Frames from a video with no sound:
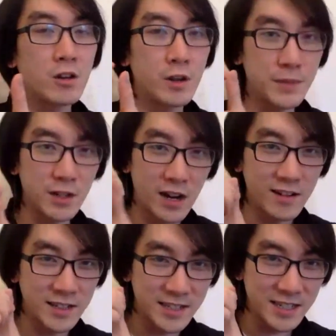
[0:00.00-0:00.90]

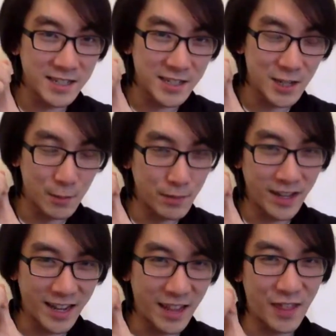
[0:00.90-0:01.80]
cryptocurrency to stop
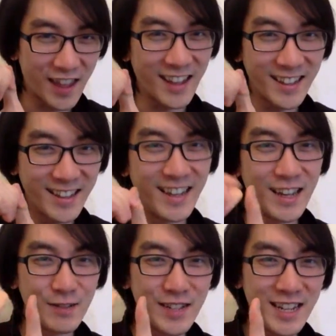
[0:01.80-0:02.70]
being a thing.
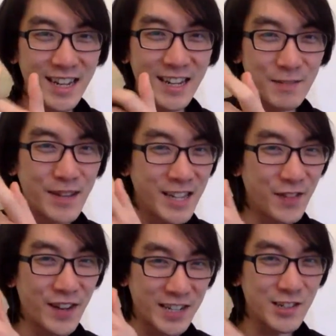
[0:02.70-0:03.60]
We need
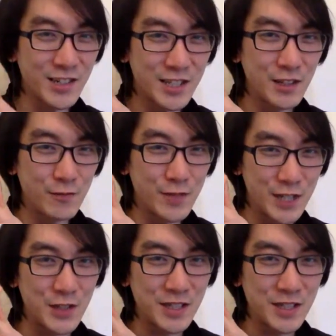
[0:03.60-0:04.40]
manufacturers to reduce